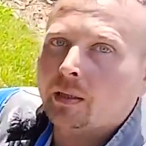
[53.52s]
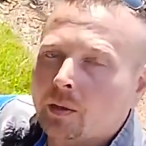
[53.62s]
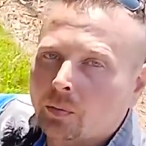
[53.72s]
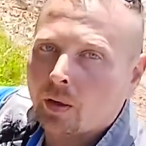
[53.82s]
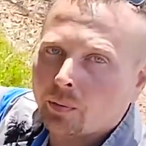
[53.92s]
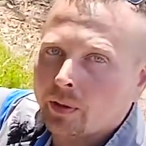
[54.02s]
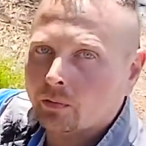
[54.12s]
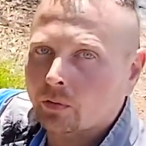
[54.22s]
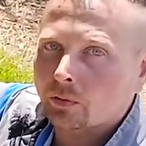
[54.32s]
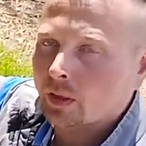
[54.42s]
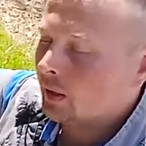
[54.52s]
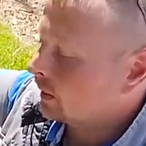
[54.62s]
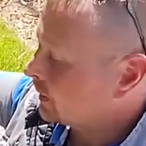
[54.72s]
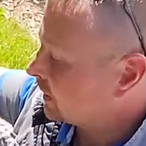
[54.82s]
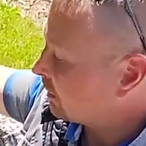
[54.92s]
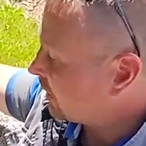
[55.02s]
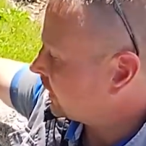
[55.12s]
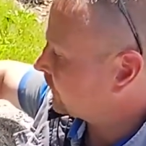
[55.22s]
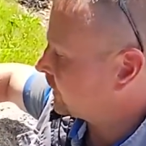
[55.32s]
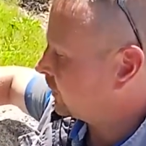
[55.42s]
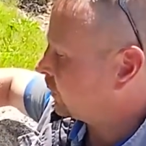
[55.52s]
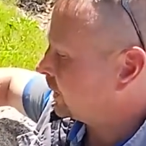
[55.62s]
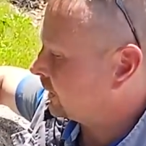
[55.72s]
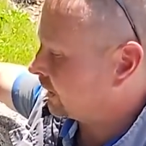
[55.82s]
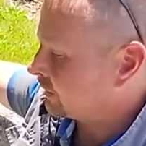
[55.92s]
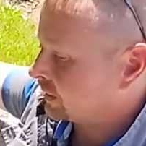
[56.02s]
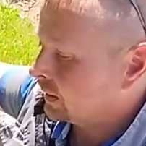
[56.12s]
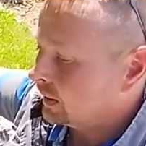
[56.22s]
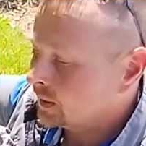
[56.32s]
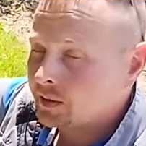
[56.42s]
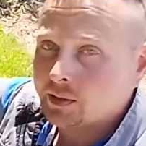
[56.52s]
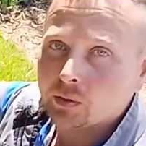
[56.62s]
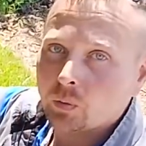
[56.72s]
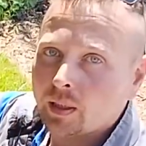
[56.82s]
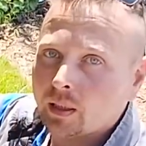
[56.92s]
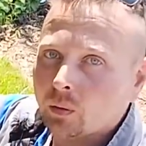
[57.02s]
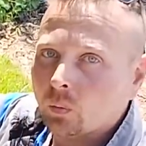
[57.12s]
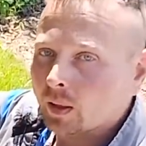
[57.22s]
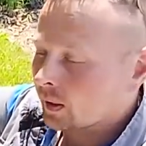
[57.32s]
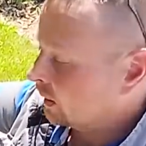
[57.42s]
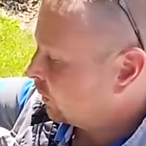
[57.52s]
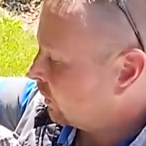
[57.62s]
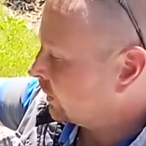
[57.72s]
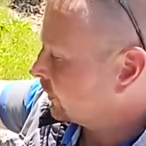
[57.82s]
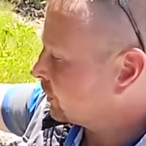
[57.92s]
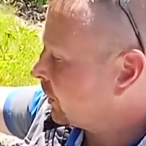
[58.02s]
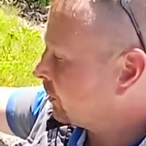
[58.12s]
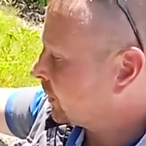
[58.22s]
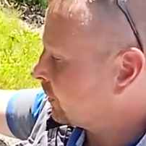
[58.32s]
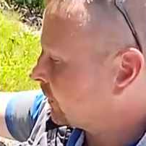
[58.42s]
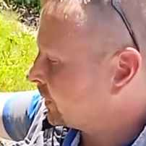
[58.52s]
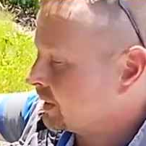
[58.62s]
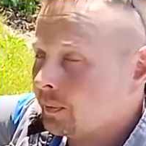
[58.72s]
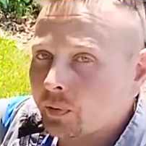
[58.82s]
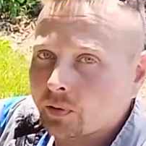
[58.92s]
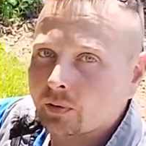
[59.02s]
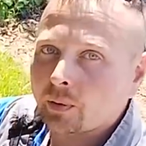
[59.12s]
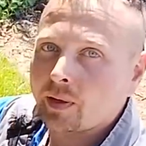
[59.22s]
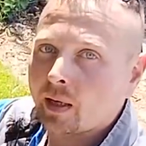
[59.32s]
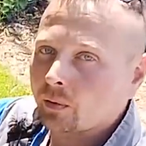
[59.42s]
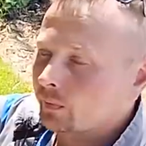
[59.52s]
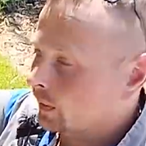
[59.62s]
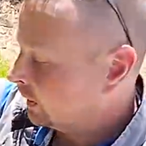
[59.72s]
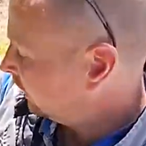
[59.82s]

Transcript: on a property in rural Ireland, you might have seen one of these. This is the well where water is pumped up from a deep underground aquifer